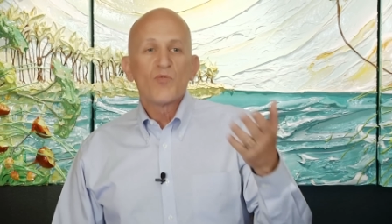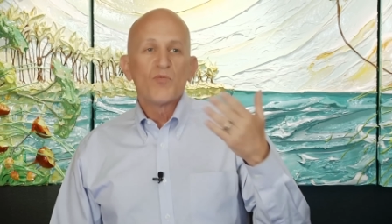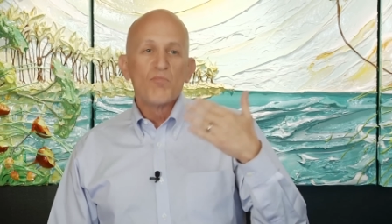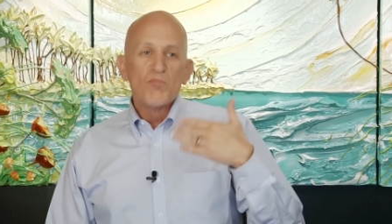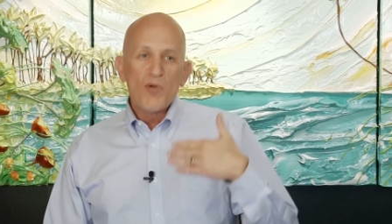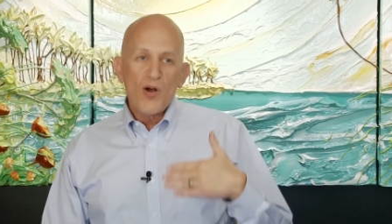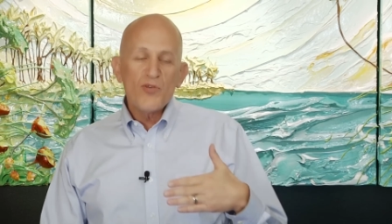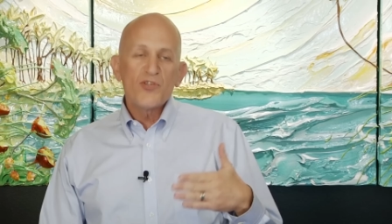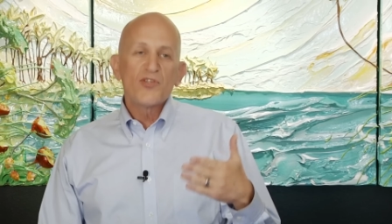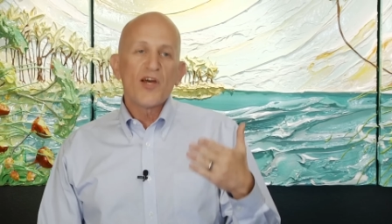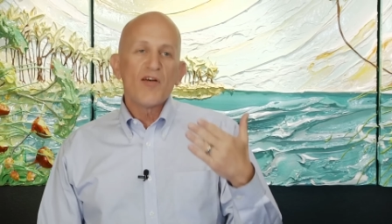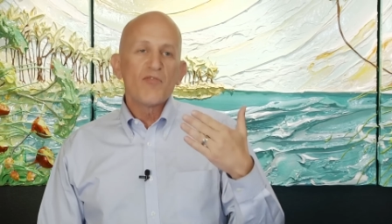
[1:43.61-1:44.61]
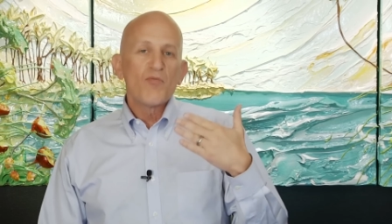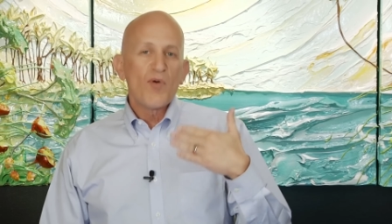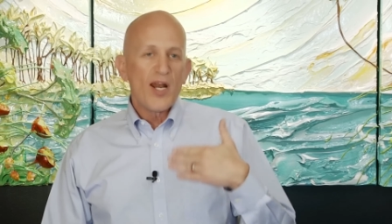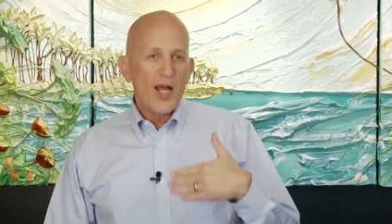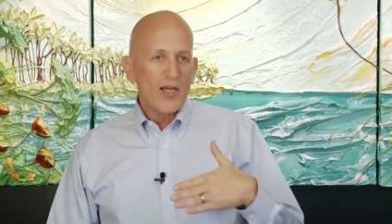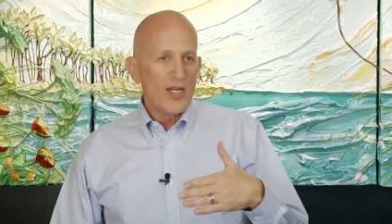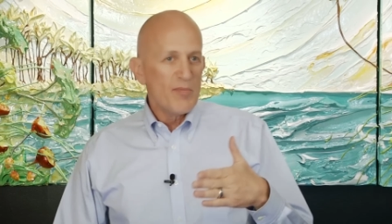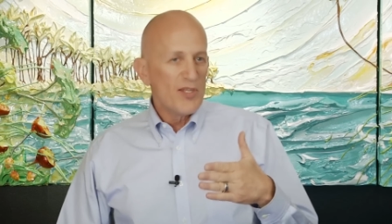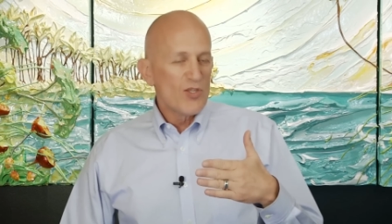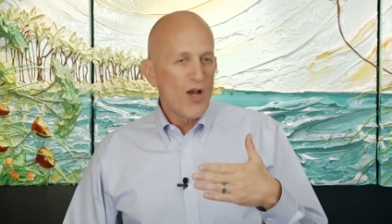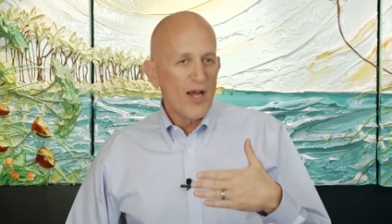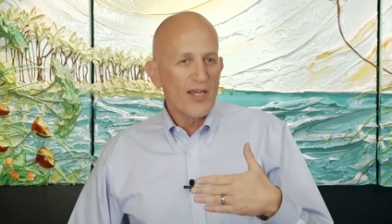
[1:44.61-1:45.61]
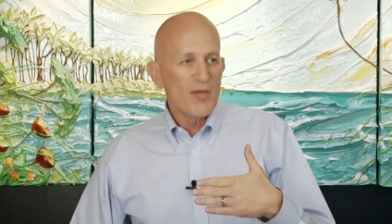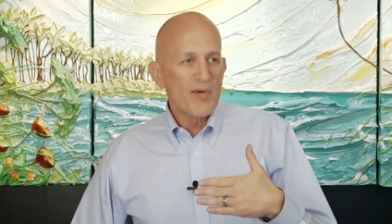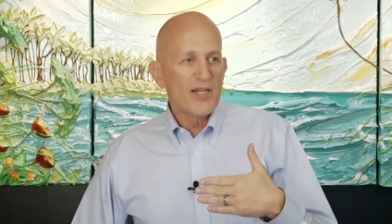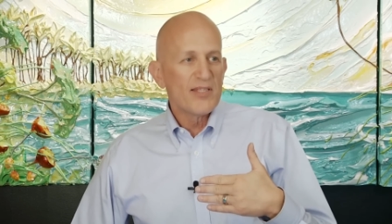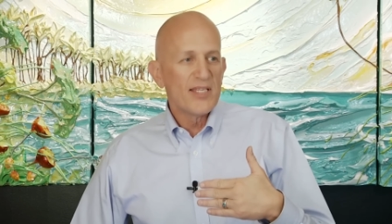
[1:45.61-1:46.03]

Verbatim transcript: most of what I'm going to be talking about